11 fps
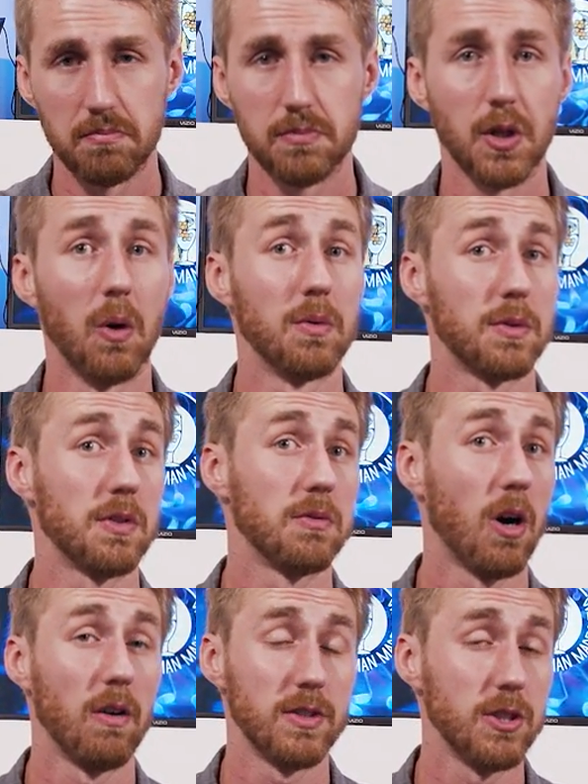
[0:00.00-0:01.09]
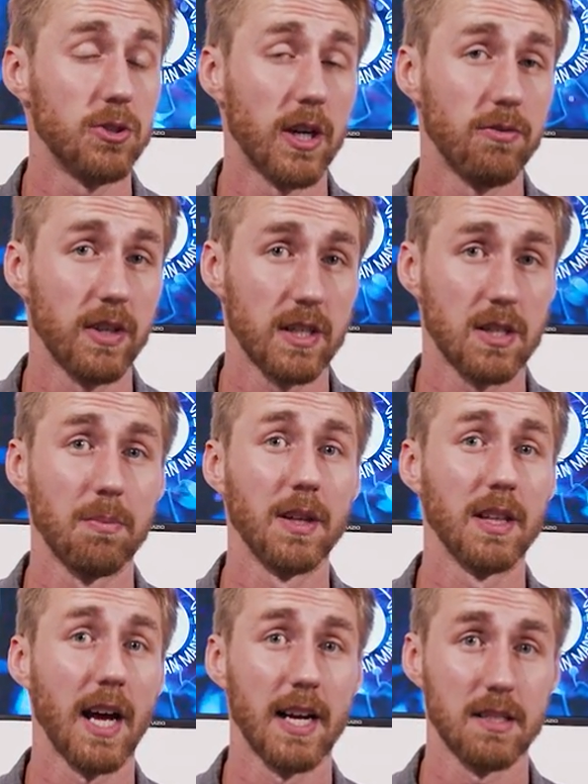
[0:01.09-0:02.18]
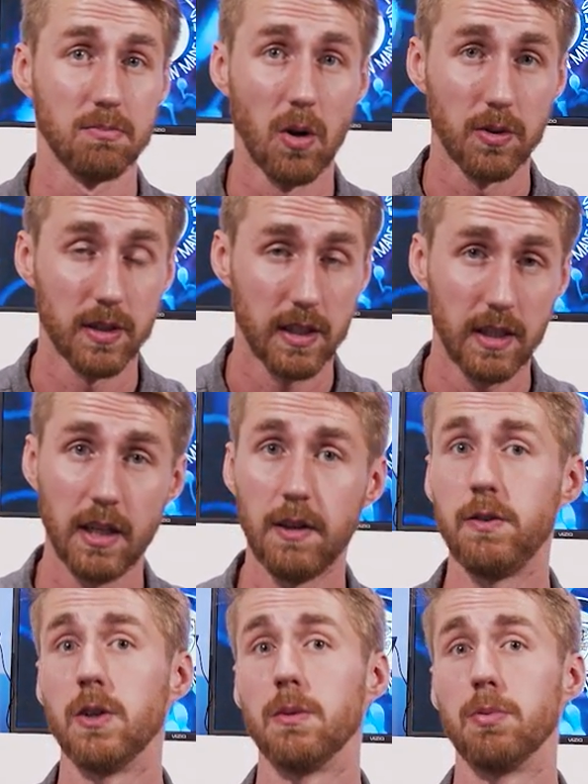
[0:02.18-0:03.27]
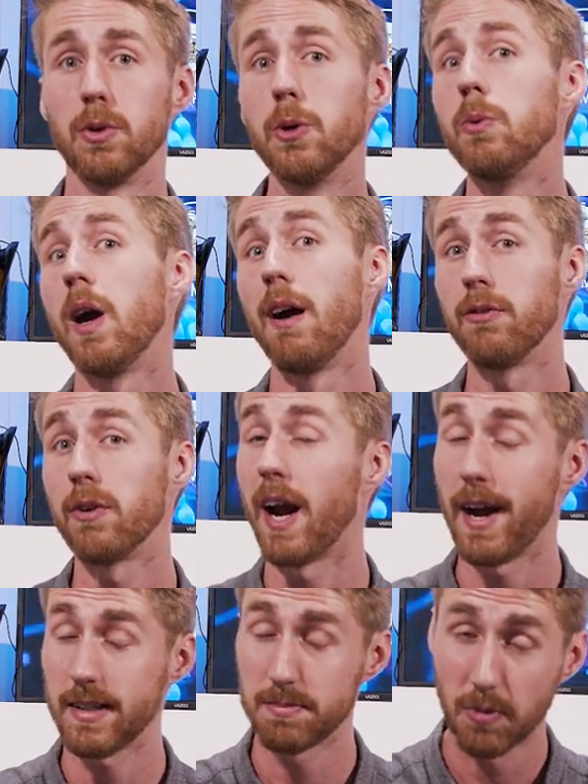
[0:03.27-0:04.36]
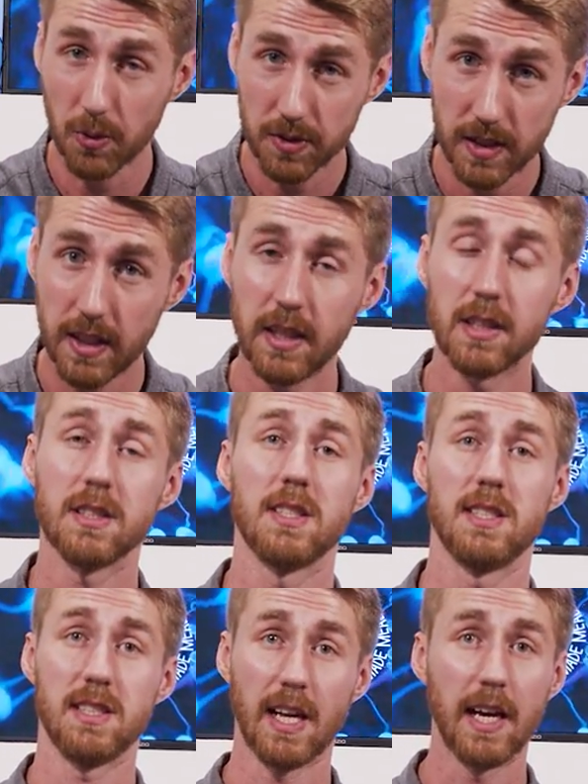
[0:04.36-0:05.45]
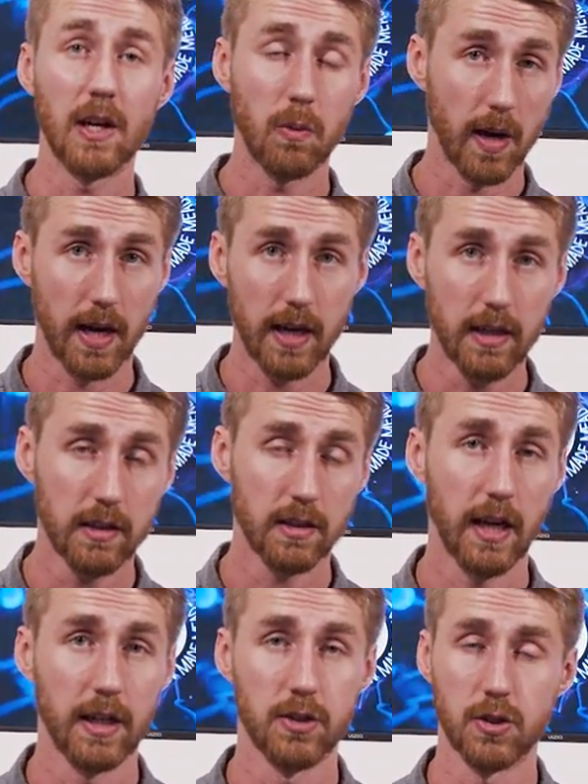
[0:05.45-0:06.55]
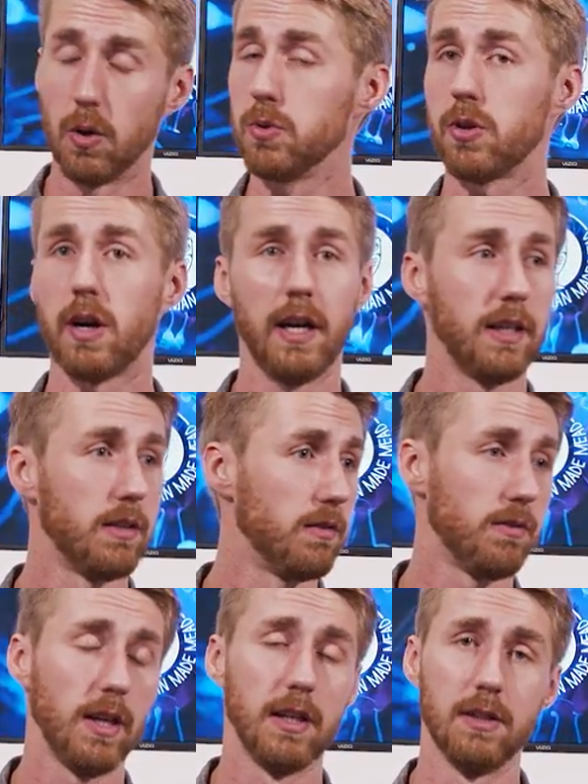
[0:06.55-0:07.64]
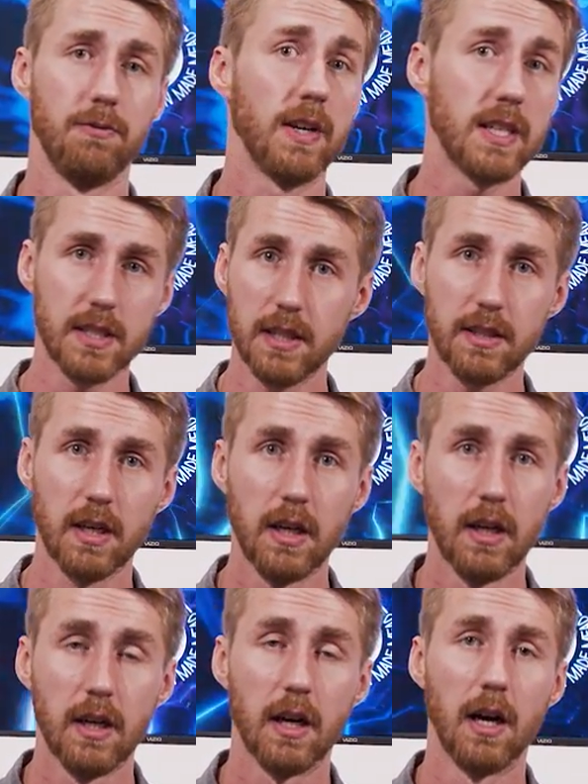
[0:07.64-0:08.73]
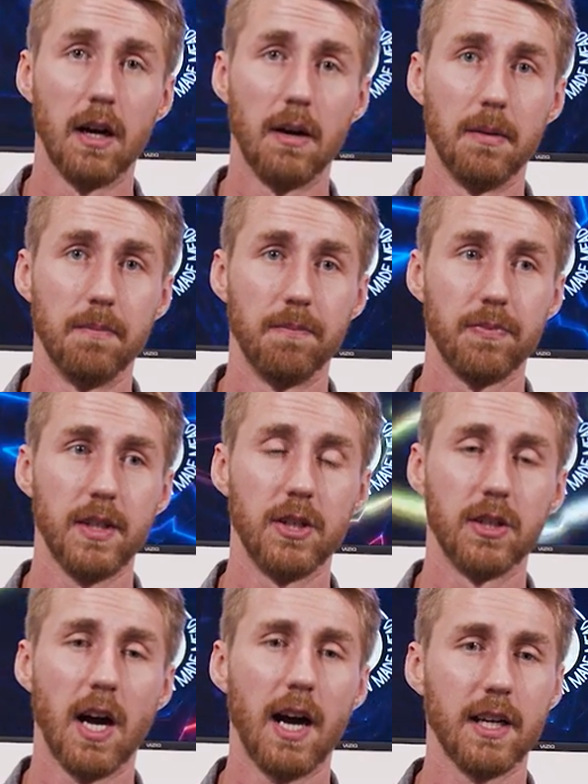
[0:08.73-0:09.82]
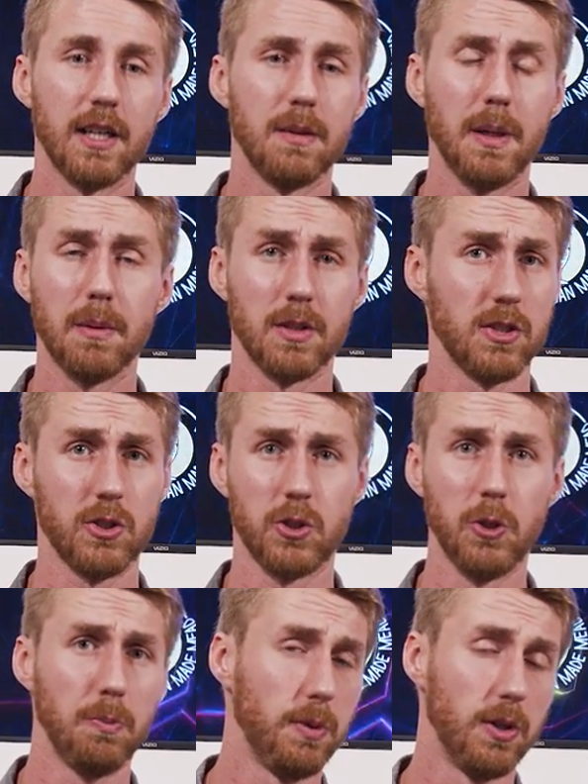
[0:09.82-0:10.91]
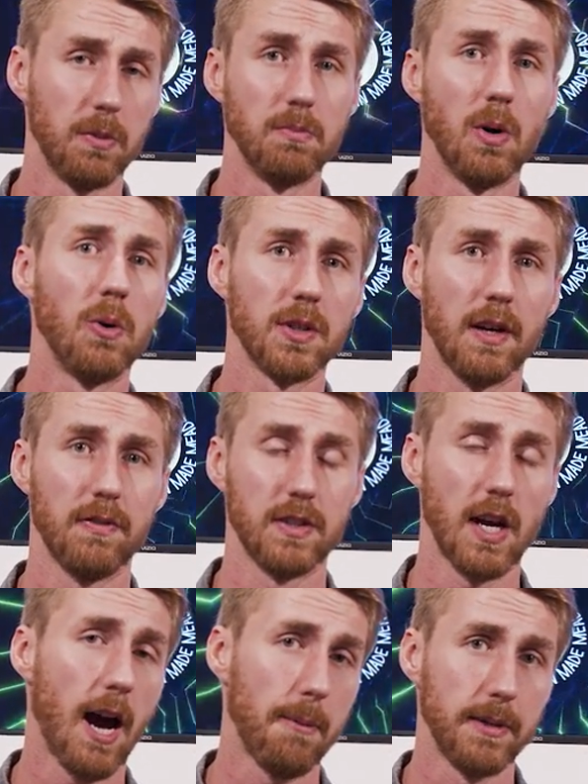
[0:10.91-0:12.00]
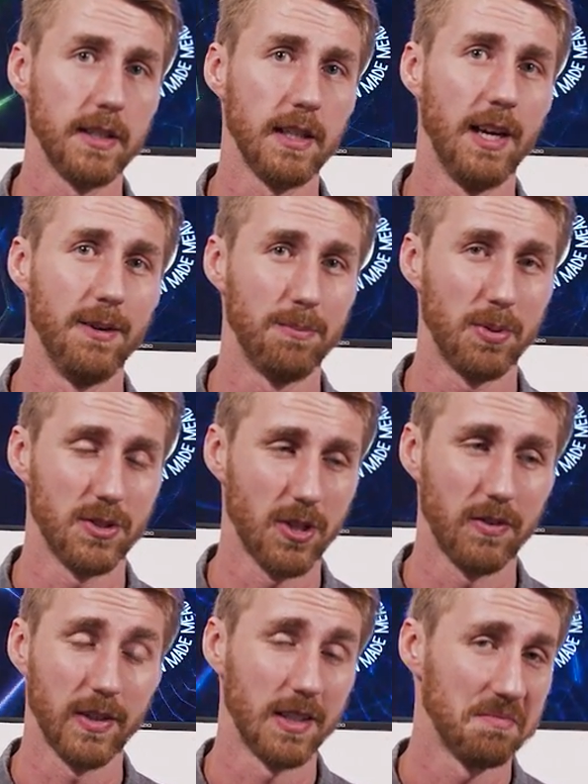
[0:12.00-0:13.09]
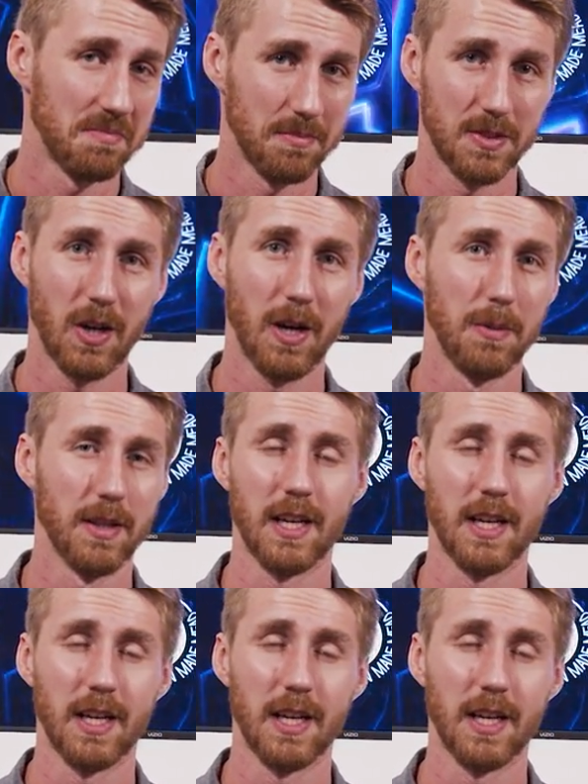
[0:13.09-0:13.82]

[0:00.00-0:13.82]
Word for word: don't obviously try to fix something that has mold in it. If your brew ever has mold in it, stay away and don't try and fix it. You're not going to be able to scoop your mold off the top and preserve it. I'm sorry, but